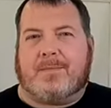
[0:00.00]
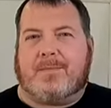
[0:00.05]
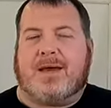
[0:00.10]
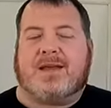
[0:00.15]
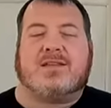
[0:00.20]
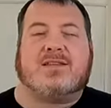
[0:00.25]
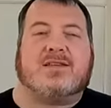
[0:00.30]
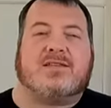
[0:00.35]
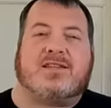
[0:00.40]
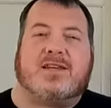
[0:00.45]

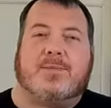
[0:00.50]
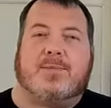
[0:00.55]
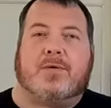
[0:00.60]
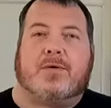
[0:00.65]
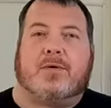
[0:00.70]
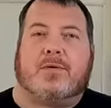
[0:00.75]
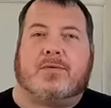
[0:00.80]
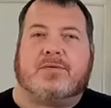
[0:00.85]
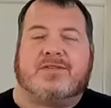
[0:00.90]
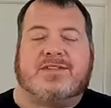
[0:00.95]
basic,
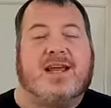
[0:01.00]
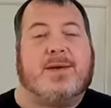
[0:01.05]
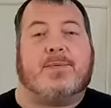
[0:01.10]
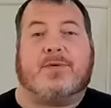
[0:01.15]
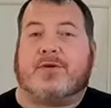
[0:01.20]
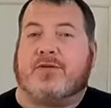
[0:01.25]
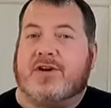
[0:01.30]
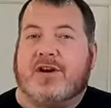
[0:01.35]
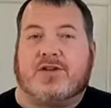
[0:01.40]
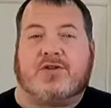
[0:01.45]
simple
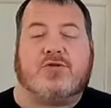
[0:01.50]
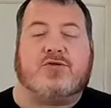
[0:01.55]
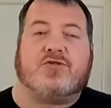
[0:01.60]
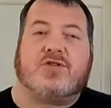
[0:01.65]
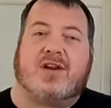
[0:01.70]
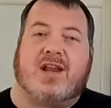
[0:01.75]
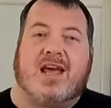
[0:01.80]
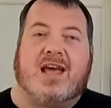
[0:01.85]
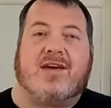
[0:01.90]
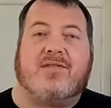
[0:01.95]
staple ingredients you
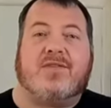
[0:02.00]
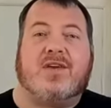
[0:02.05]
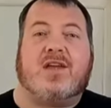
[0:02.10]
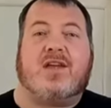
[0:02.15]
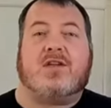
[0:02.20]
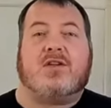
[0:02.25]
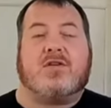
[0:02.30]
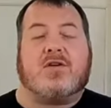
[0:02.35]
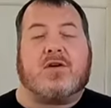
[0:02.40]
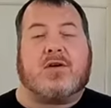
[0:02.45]
should have
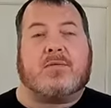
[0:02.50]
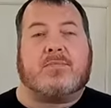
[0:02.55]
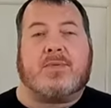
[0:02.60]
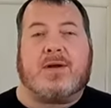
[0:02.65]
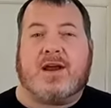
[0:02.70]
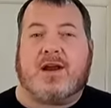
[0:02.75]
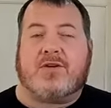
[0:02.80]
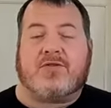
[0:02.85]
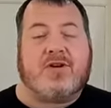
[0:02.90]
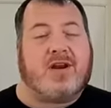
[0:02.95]
in your
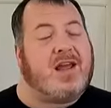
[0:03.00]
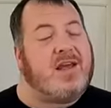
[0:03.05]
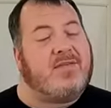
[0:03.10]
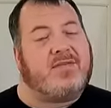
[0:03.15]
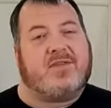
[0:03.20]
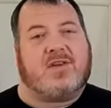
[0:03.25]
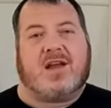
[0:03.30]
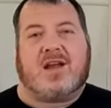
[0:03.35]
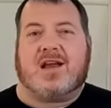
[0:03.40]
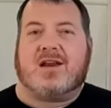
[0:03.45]
pantry.
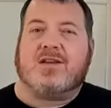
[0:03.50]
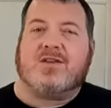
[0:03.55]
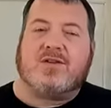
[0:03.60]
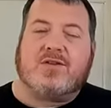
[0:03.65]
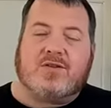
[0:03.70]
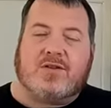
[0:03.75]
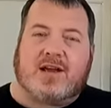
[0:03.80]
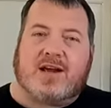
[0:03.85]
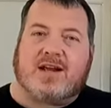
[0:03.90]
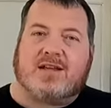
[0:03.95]
If not,
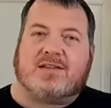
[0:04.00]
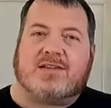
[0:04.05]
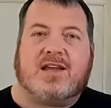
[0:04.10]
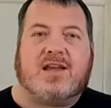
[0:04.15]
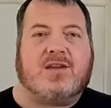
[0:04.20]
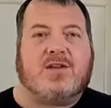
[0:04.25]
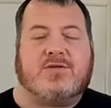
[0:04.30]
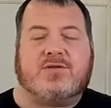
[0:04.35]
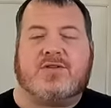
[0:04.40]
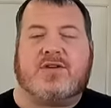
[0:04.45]
like I
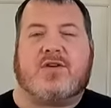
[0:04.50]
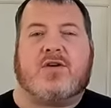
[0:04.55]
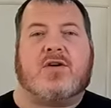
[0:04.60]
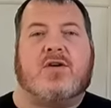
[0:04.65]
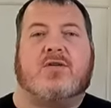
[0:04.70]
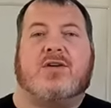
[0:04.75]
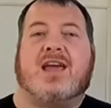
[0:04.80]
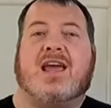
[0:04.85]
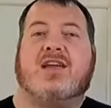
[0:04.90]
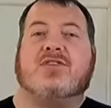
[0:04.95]
said, use your
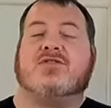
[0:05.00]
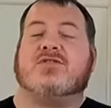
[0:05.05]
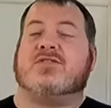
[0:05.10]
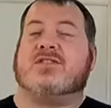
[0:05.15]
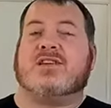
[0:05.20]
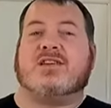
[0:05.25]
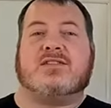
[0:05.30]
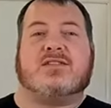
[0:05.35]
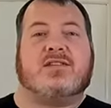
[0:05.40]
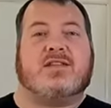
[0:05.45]
own Cajun
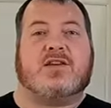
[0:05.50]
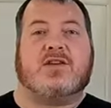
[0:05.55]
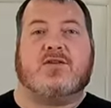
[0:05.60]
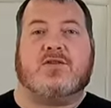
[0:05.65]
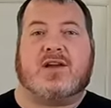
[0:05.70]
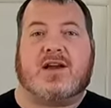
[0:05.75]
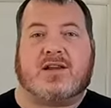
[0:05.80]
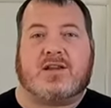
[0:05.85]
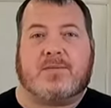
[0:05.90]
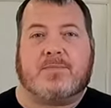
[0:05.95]
seasoning that
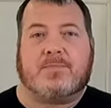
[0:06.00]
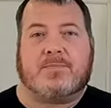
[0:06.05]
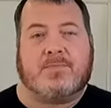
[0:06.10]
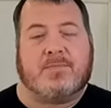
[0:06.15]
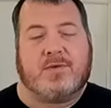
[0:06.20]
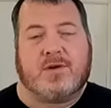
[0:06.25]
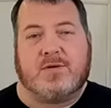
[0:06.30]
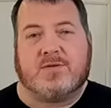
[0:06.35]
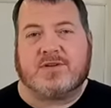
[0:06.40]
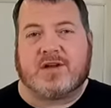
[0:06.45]
you like to
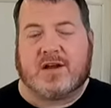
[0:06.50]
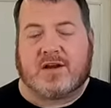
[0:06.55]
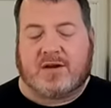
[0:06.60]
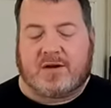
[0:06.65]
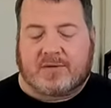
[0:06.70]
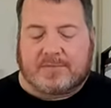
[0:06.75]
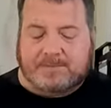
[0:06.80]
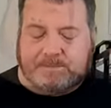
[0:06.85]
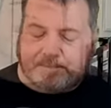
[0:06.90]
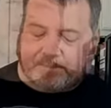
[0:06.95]
use at
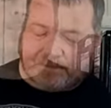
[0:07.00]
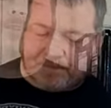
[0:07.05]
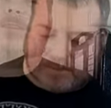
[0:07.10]
home.